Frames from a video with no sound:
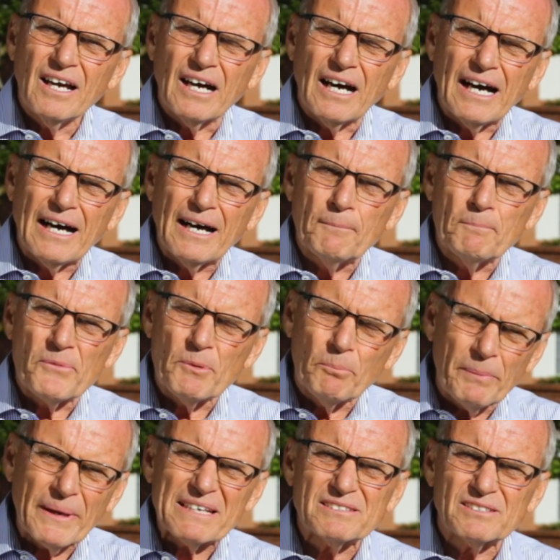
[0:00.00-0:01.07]
the
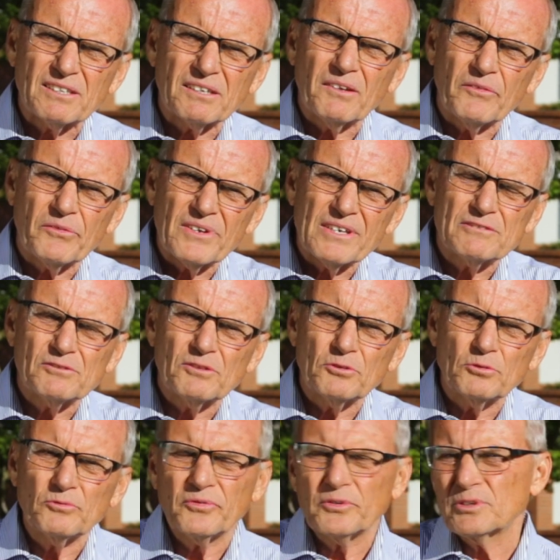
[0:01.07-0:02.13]
best things to
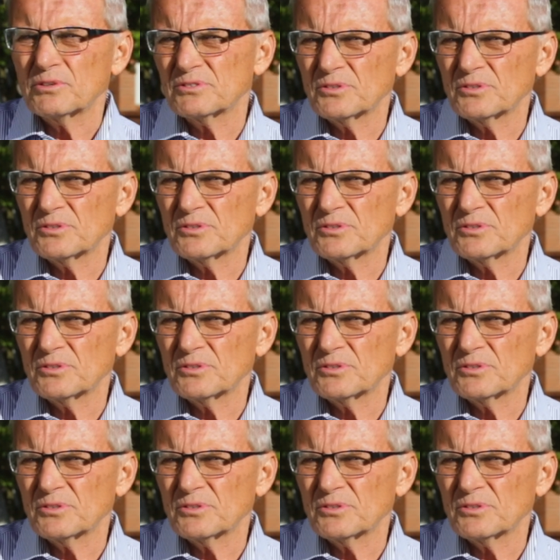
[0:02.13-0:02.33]
do for your